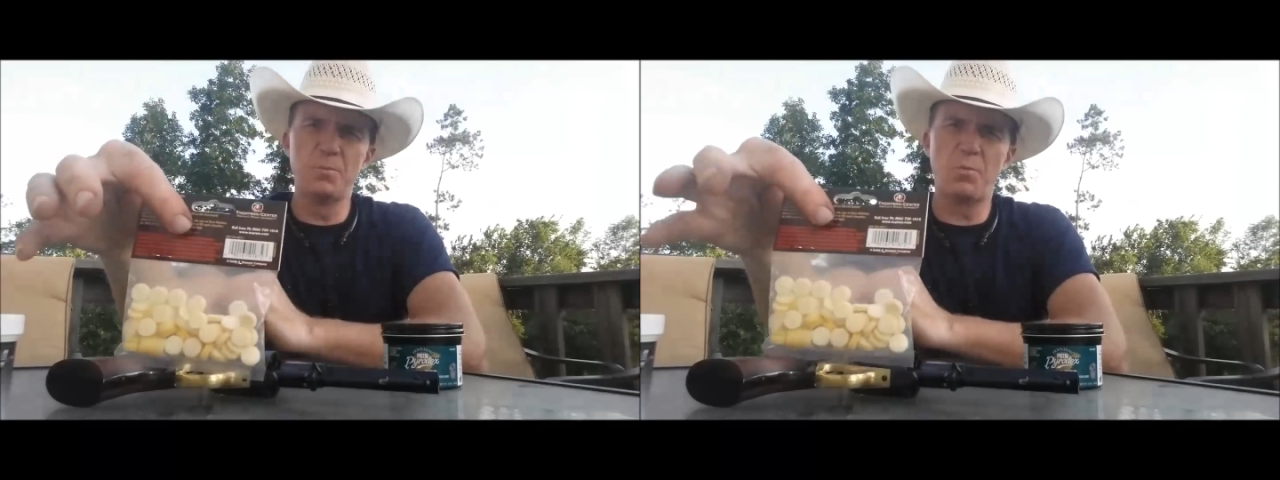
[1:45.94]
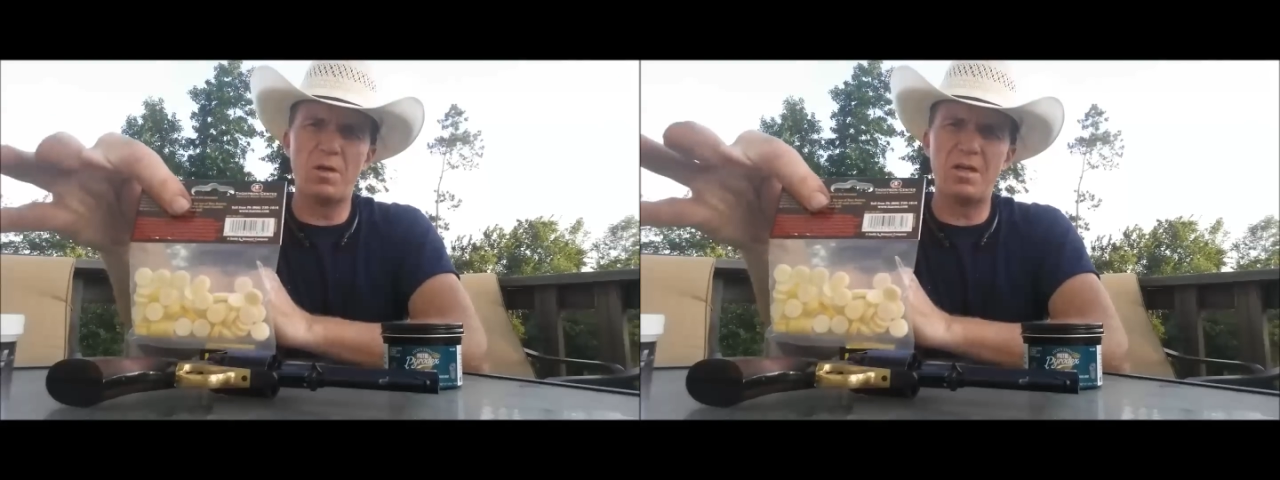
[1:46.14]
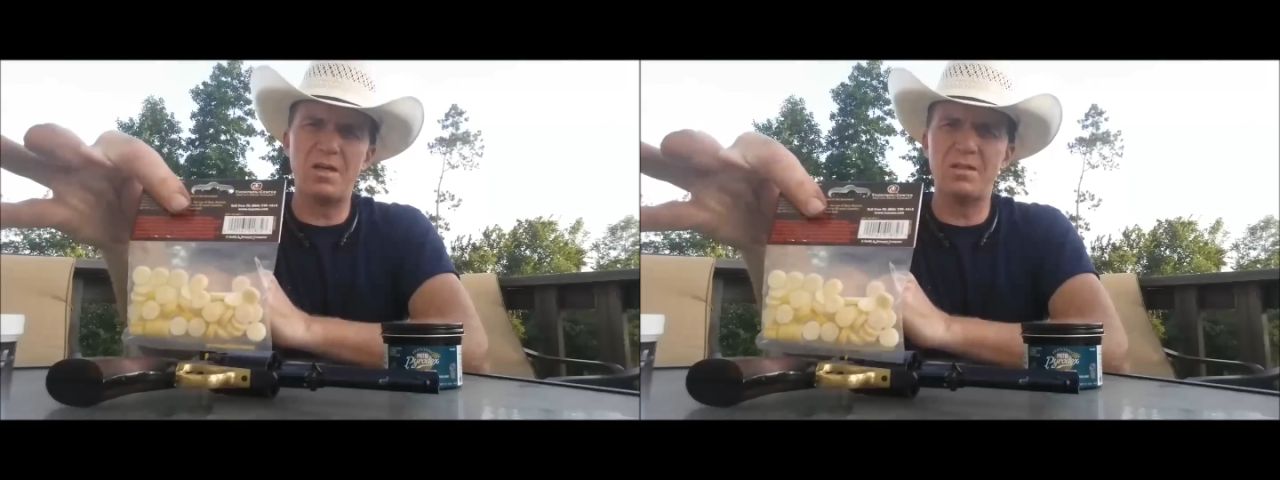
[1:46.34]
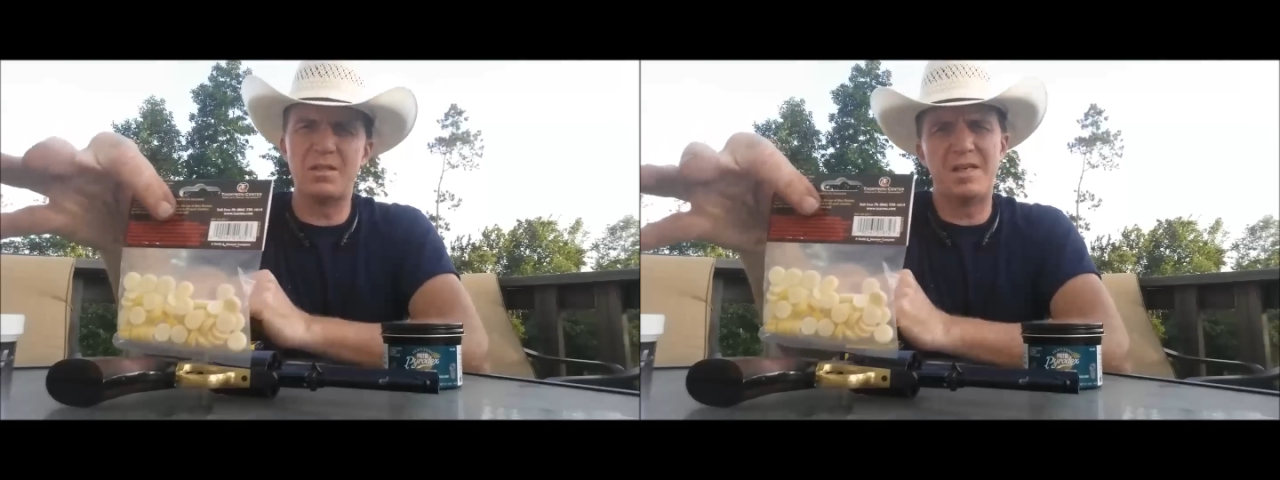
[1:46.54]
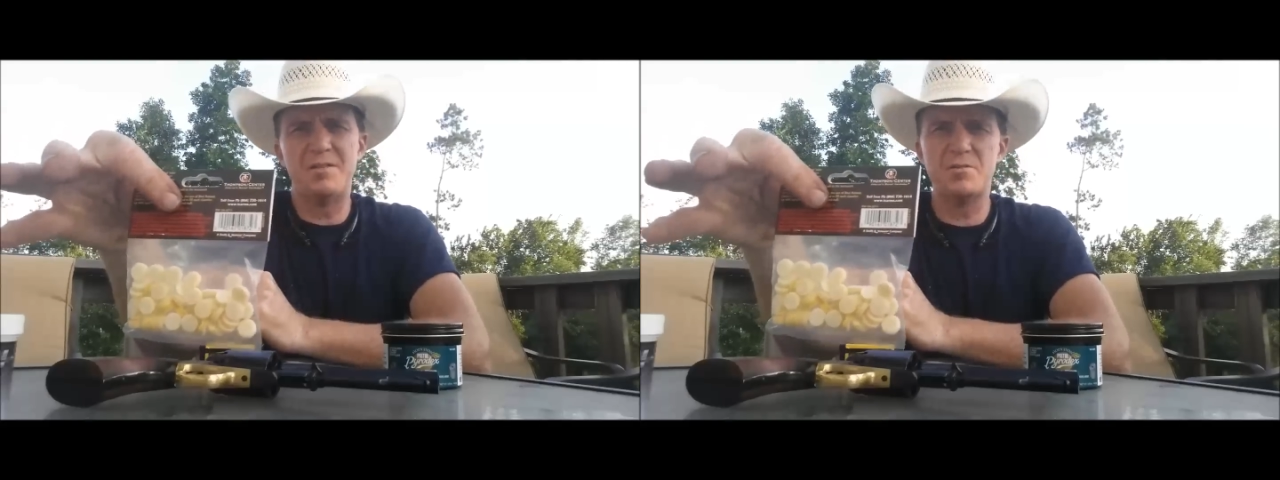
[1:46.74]
wads.
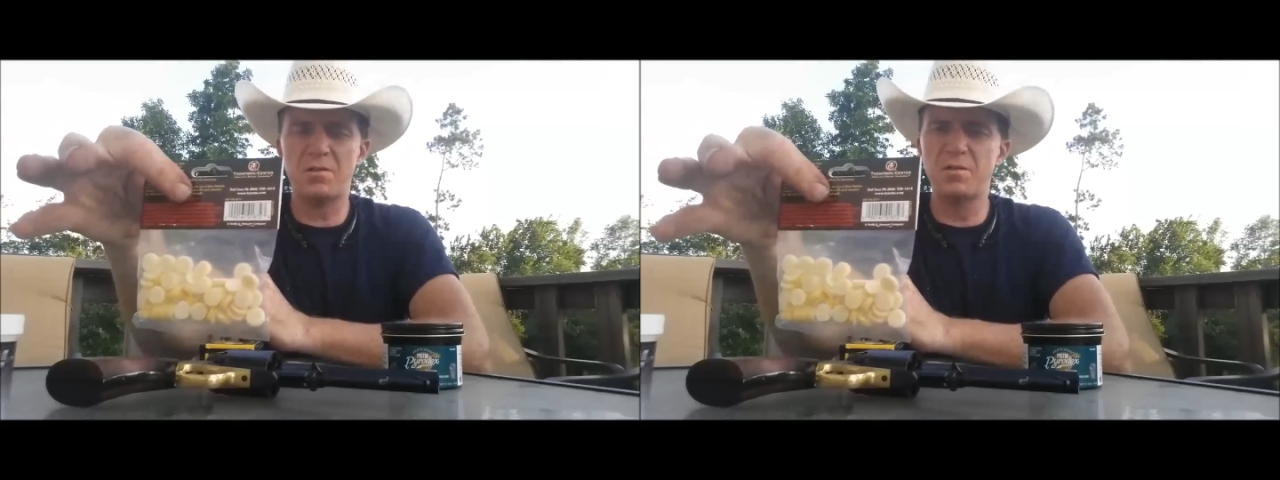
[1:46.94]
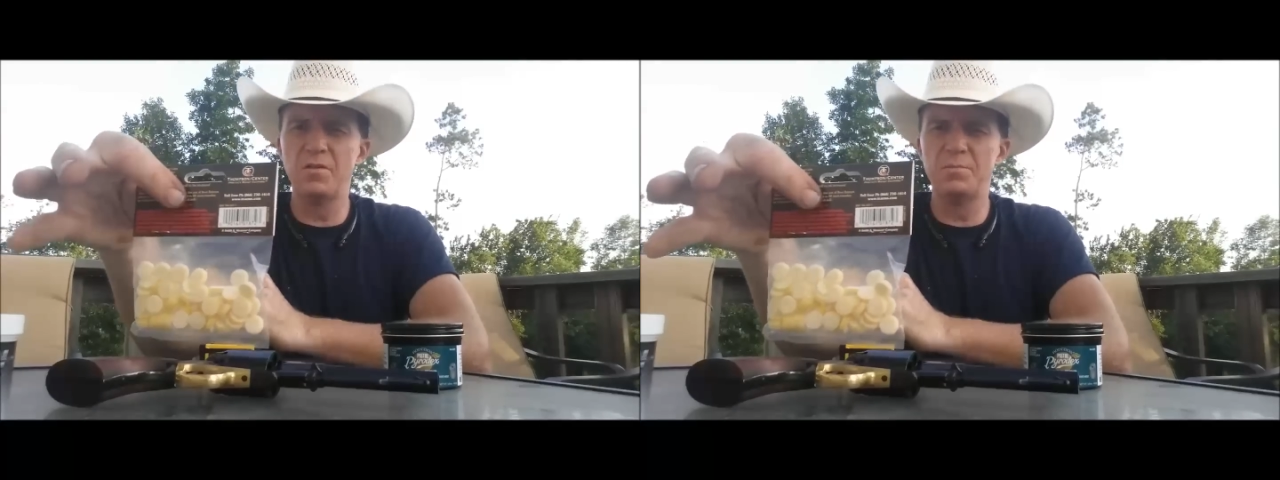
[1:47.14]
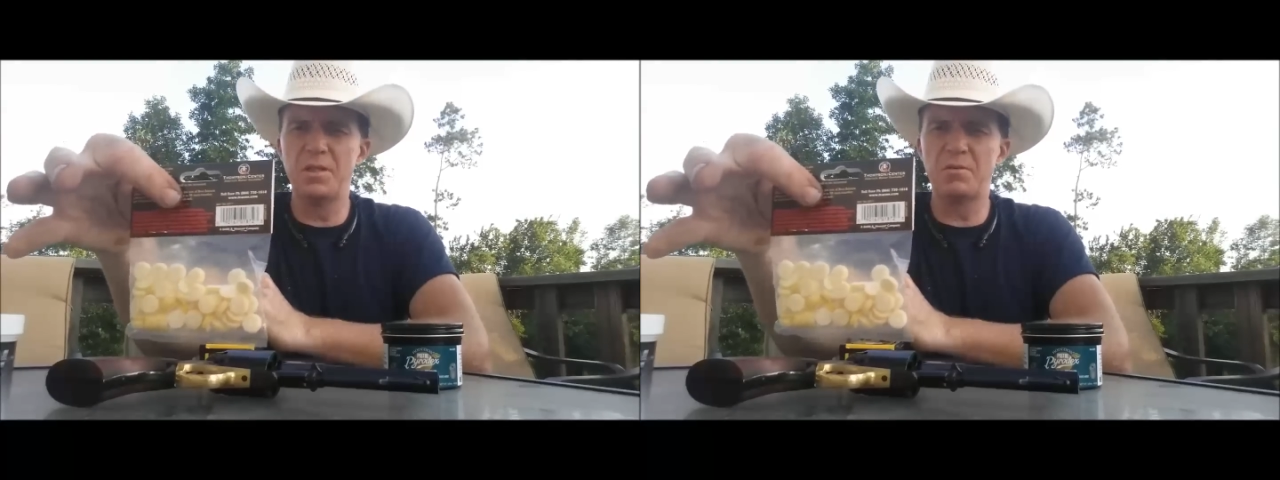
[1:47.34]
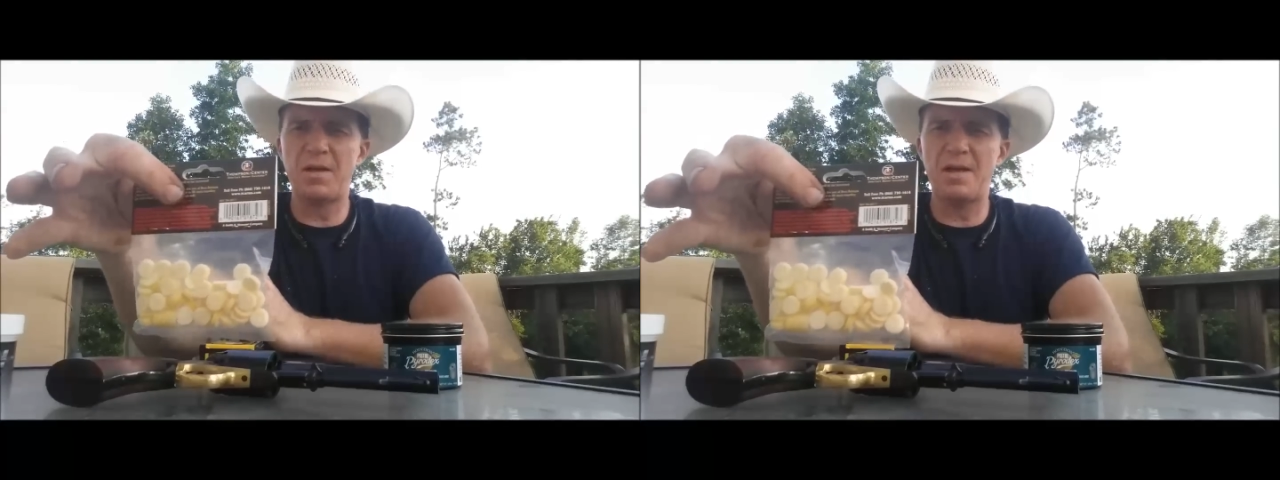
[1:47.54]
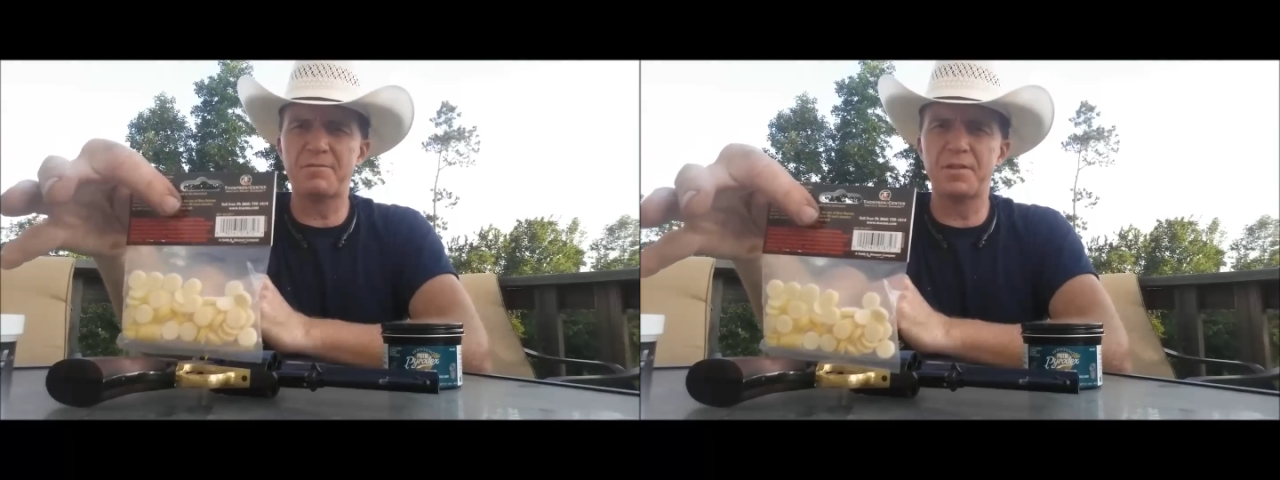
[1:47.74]
I use lube, you don't
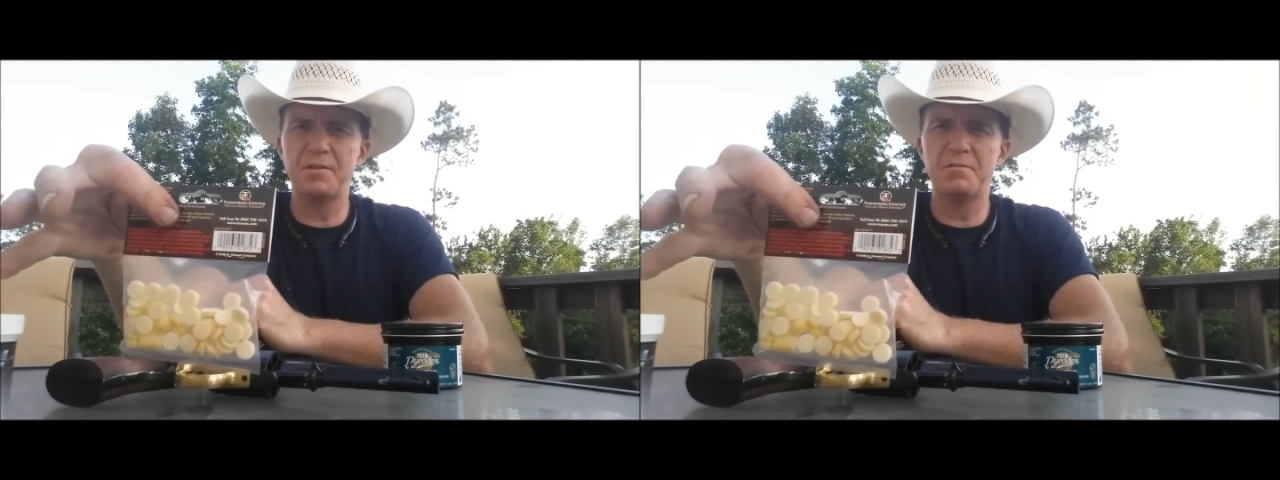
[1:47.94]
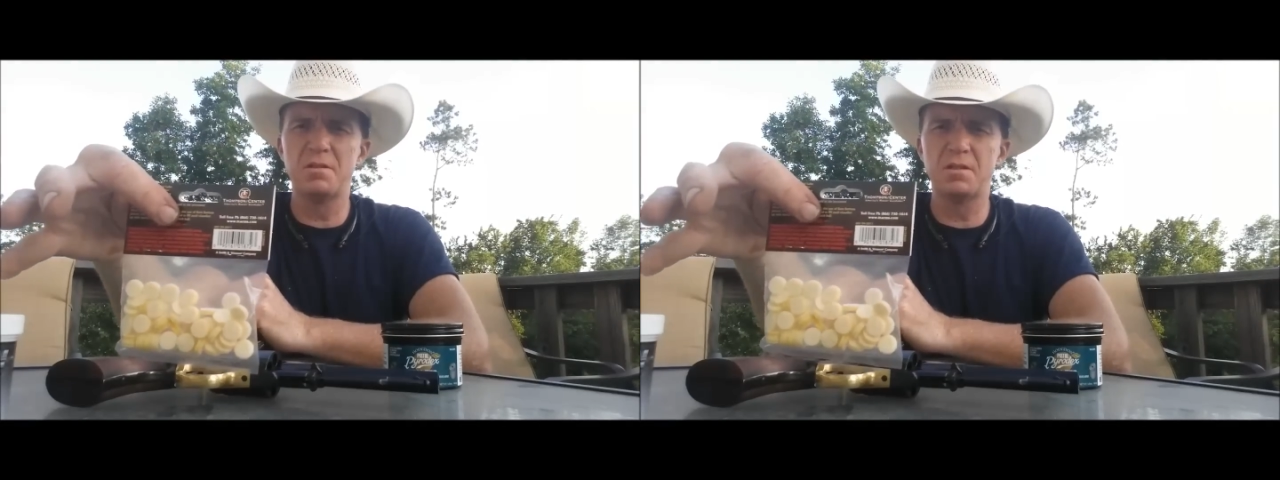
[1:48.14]
have to.